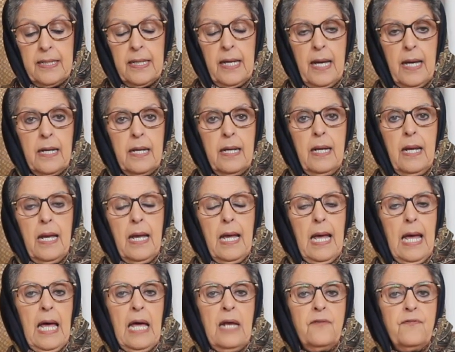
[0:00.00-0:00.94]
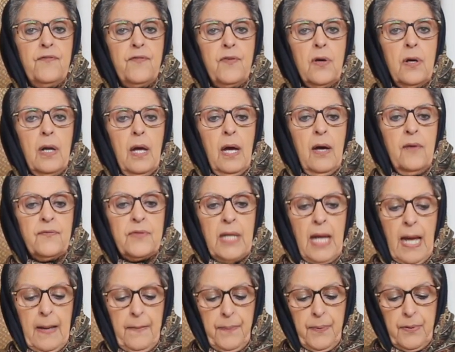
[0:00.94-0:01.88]
done and full of
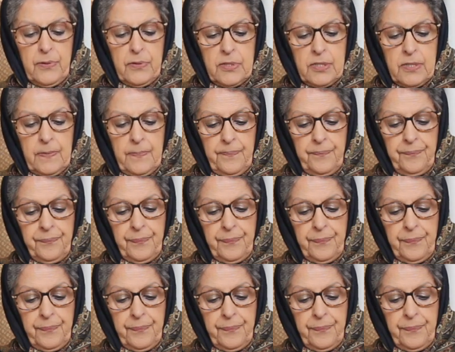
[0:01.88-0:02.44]
typos.